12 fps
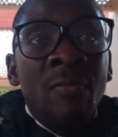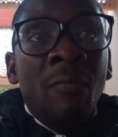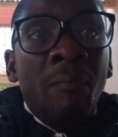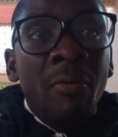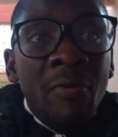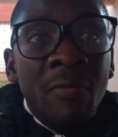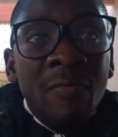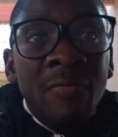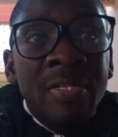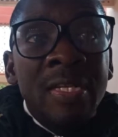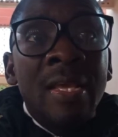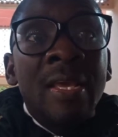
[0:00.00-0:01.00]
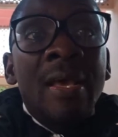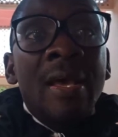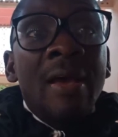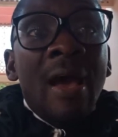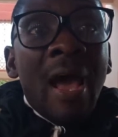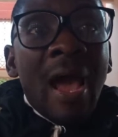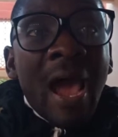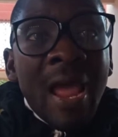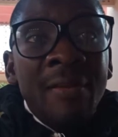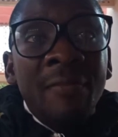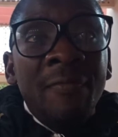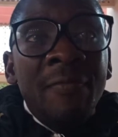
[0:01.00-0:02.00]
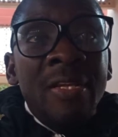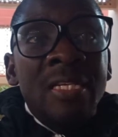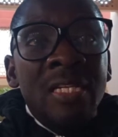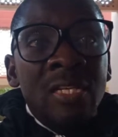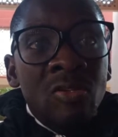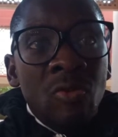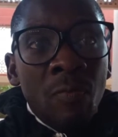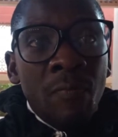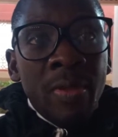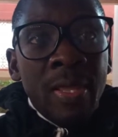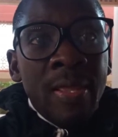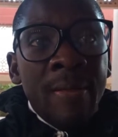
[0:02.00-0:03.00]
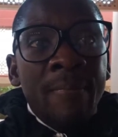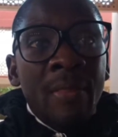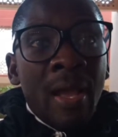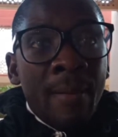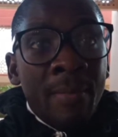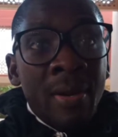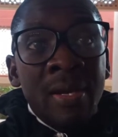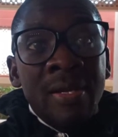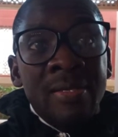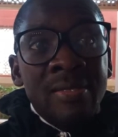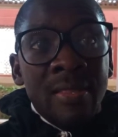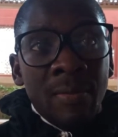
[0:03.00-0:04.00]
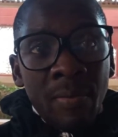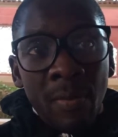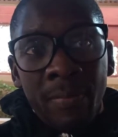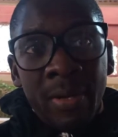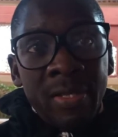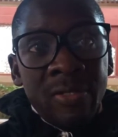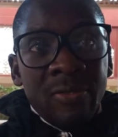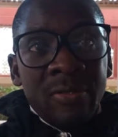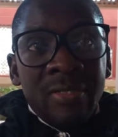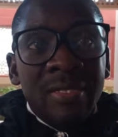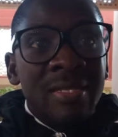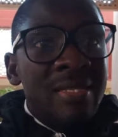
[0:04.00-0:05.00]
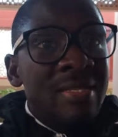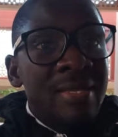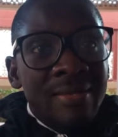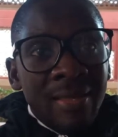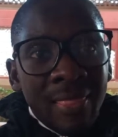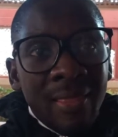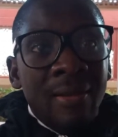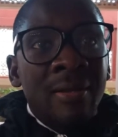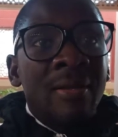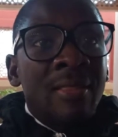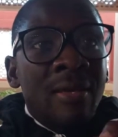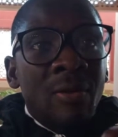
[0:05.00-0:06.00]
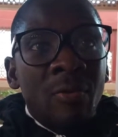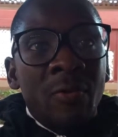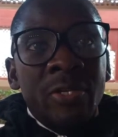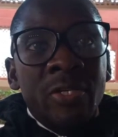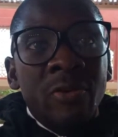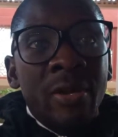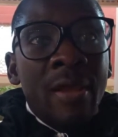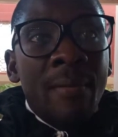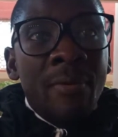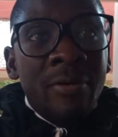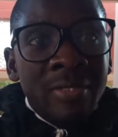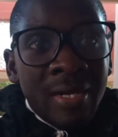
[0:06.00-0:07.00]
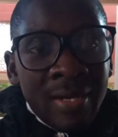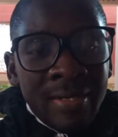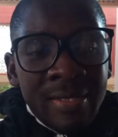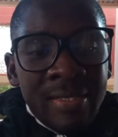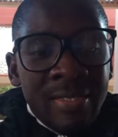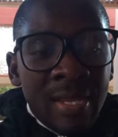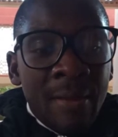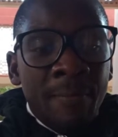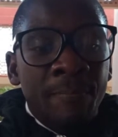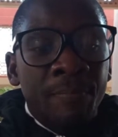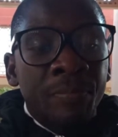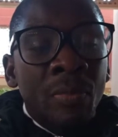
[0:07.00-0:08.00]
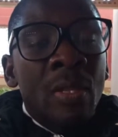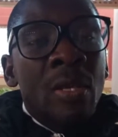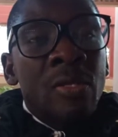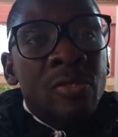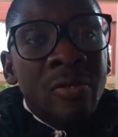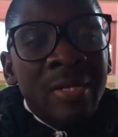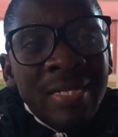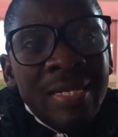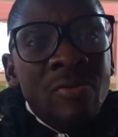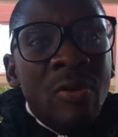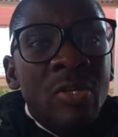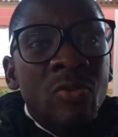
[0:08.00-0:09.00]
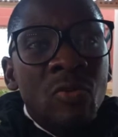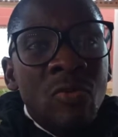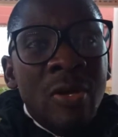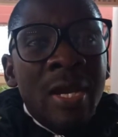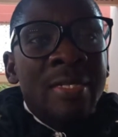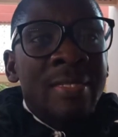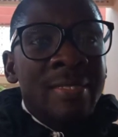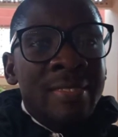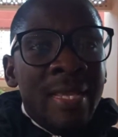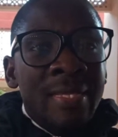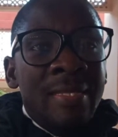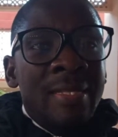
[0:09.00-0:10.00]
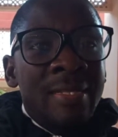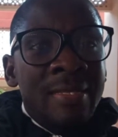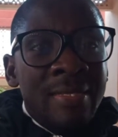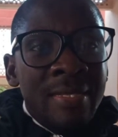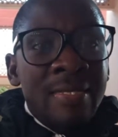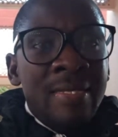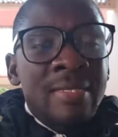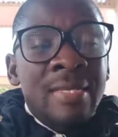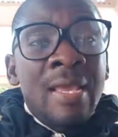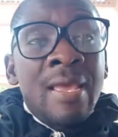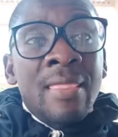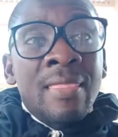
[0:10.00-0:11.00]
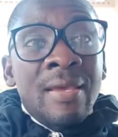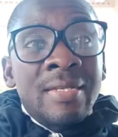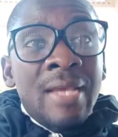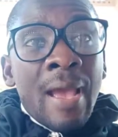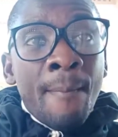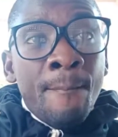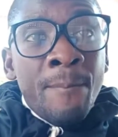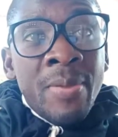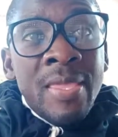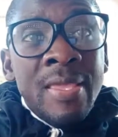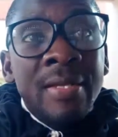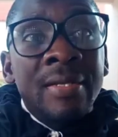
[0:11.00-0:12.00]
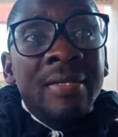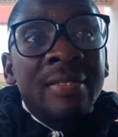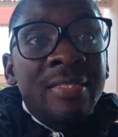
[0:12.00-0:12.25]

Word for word: you proved unfit to be amongst the population. This is exactly that we're talking about at this time. So let us try to look at the size of diseases that are being